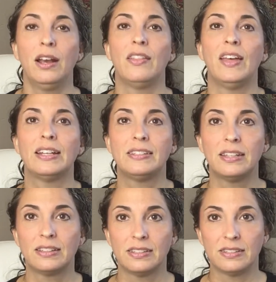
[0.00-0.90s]
And that
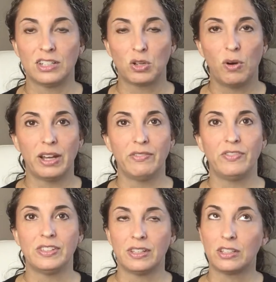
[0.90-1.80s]
takes us into quantum
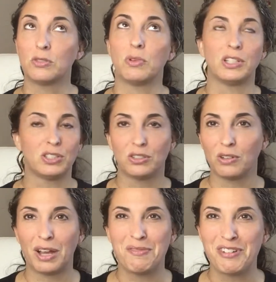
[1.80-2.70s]
physics, which
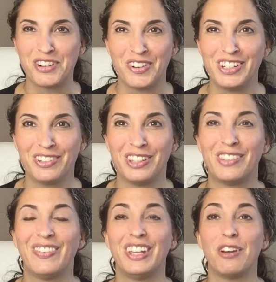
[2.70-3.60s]
I won't go into in
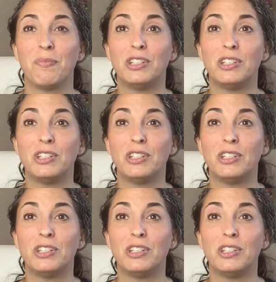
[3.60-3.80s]
this video,